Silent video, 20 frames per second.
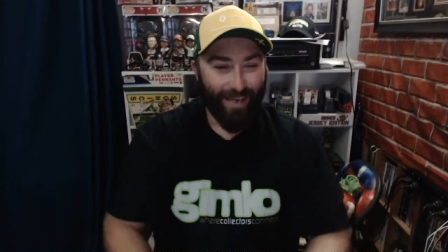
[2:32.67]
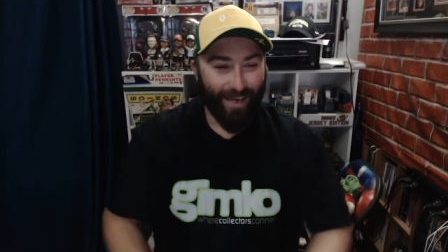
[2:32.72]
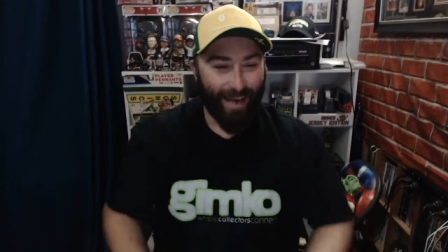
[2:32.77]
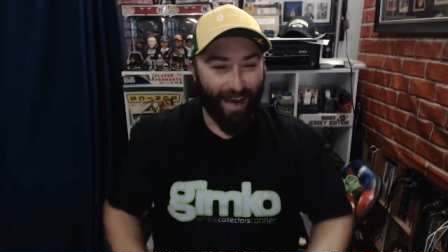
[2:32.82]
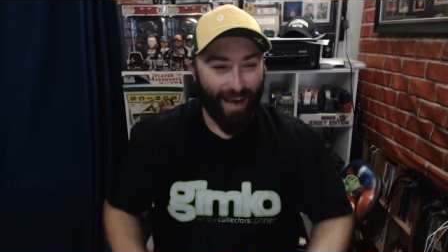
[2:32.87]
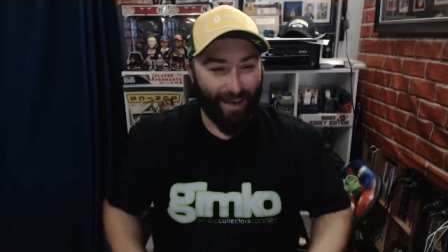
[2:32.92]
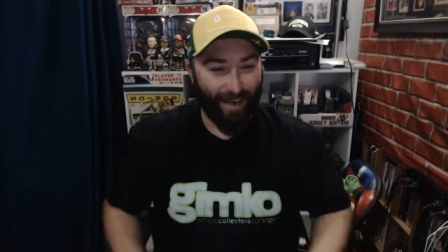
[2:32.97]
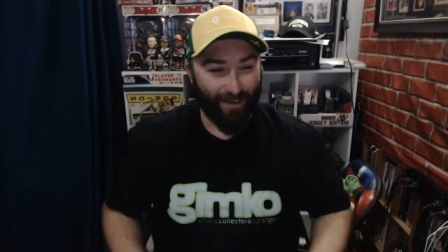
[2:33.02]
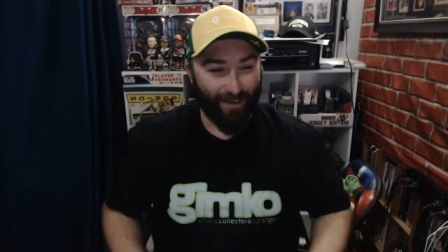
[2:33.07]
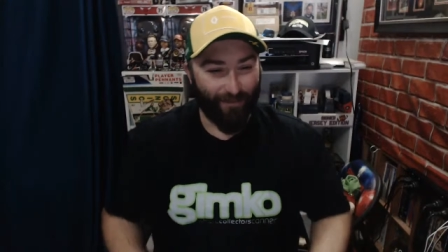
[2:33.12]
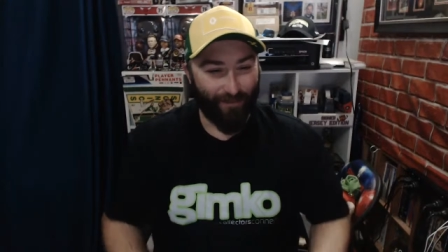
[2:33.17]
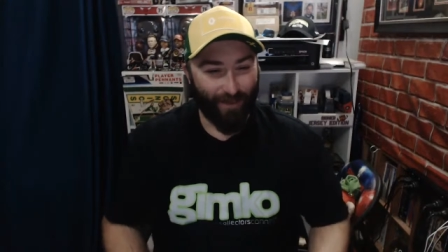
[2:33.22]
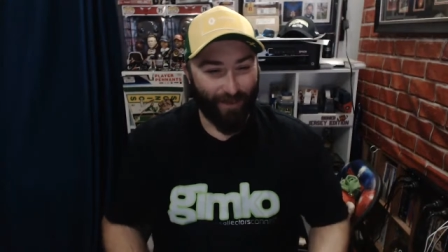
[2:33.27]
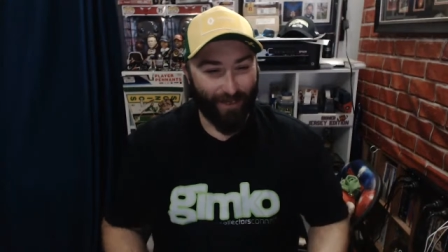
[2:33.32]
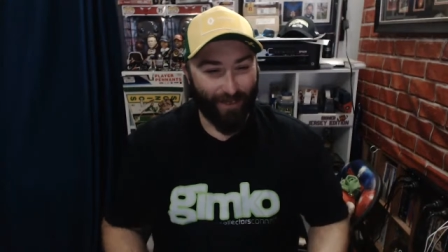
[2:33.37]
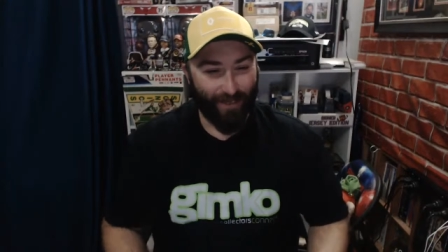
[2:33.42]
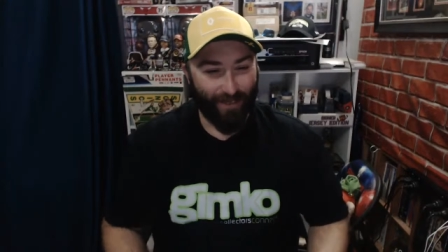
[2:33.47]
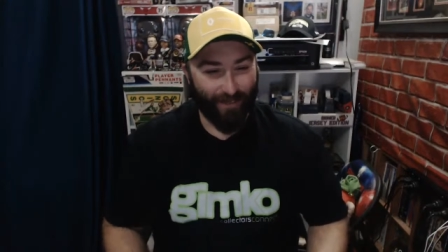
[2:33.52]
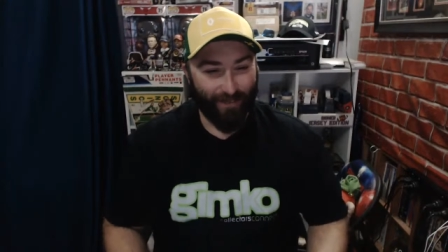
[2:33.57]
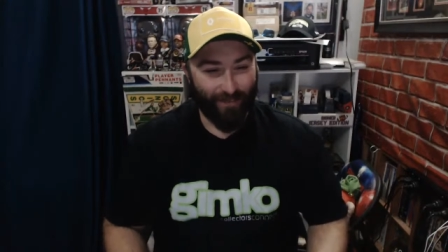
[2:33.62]

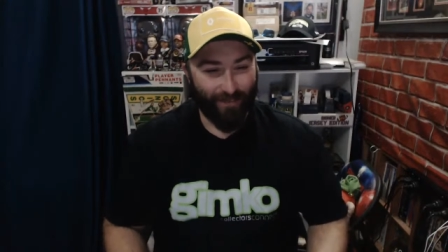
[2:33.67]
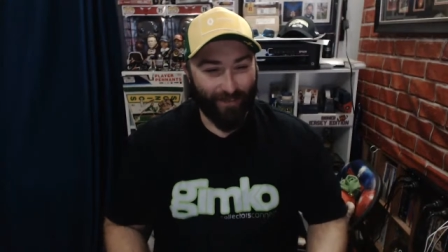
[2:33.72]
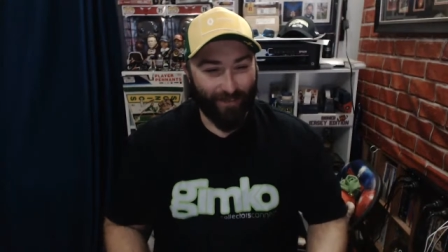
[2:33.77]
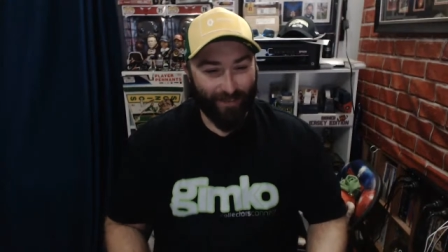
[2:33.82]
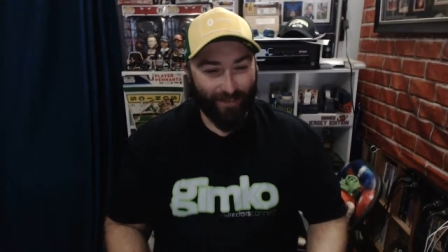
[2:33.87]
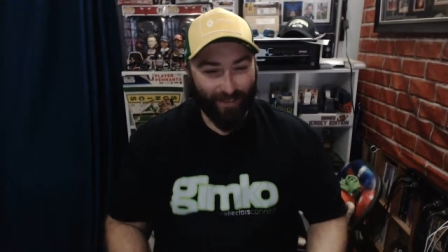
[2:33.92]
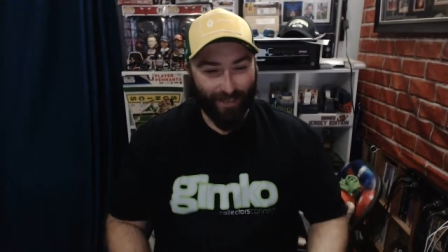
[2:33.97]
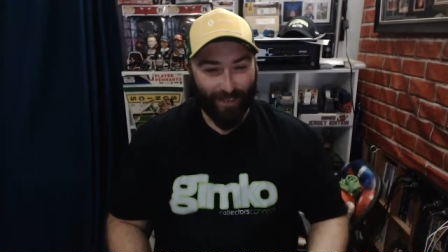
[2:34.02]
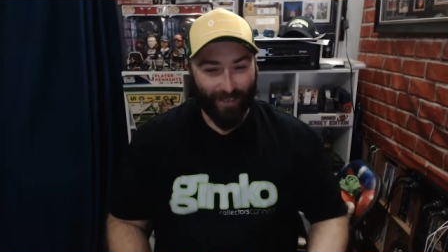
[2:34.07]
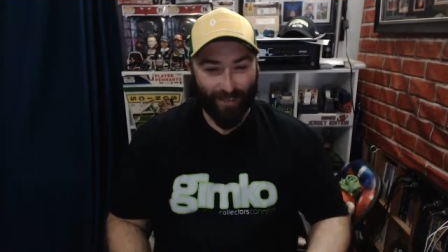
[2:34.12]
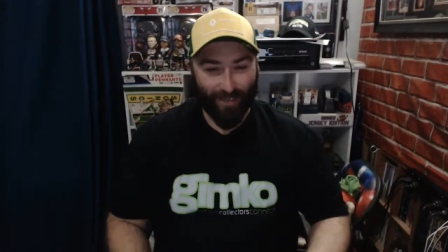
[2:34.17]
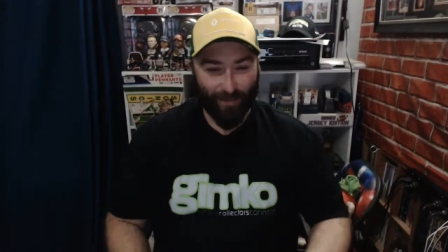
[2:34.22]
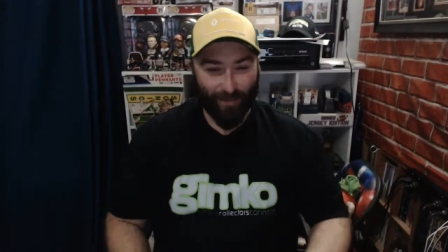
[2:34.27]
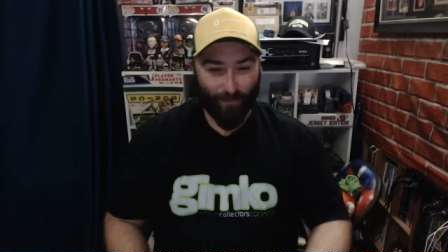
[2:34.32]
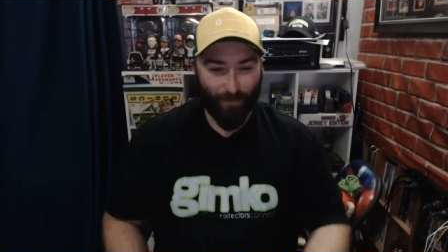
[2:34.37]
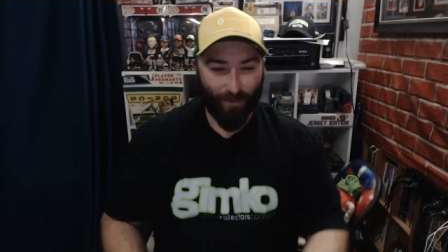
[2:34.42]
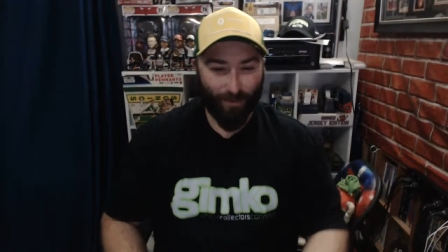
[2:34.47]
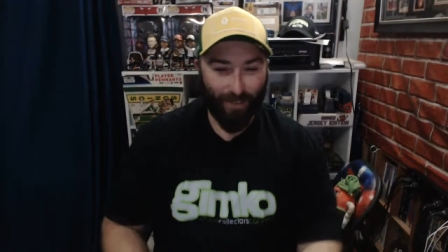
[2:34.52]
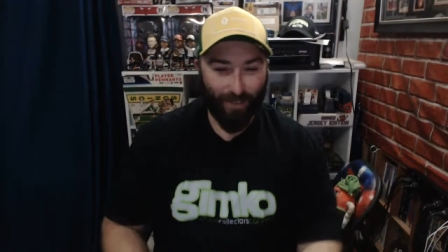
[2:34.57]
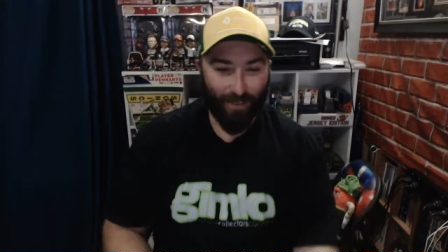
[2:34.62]
AFL, there's
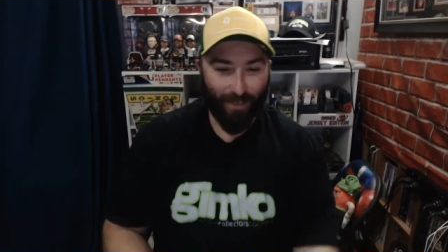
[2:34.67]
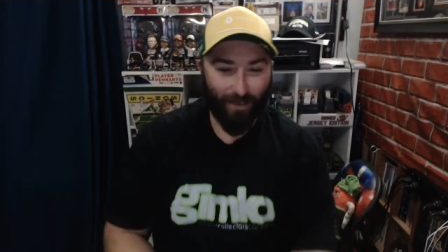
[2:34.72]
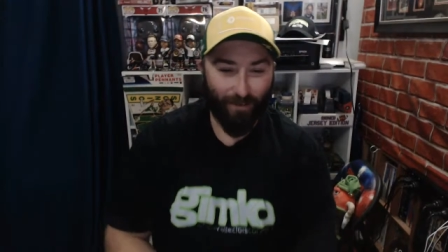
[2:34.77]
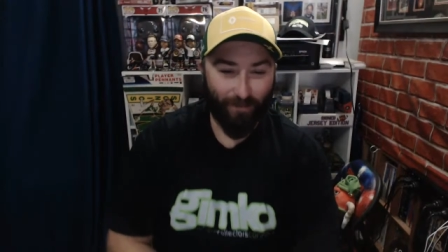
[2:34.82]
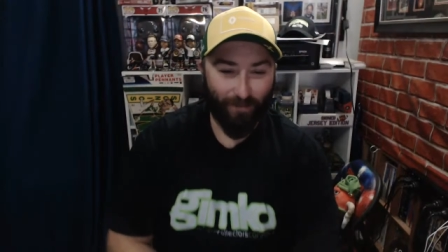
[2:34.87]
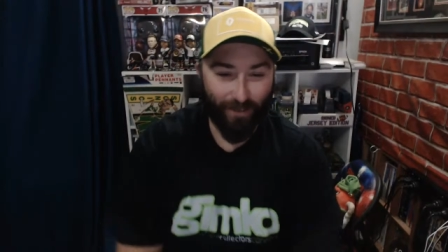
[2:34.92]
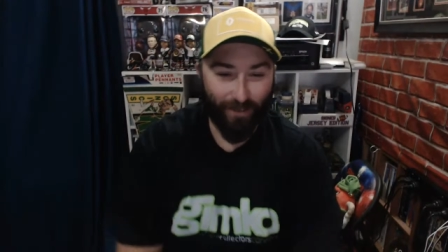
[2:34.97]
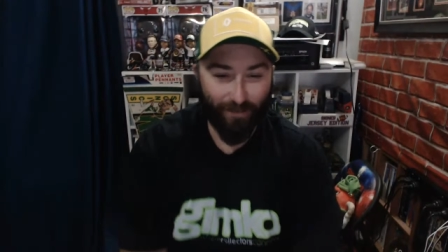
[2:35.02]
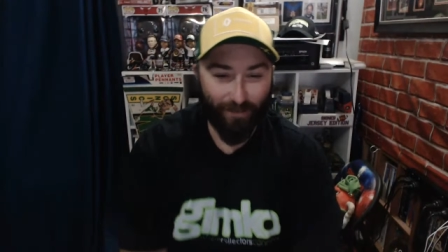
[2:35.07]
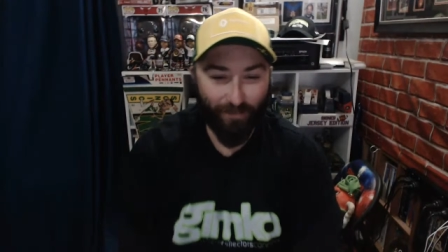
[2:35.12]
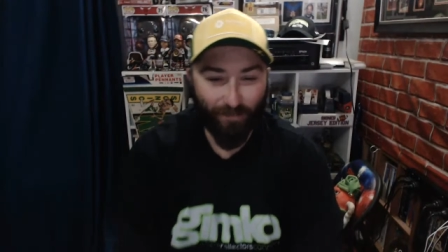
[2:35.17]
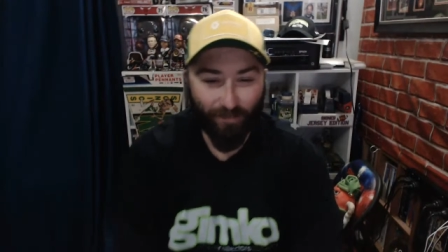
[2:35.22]
plenty of it.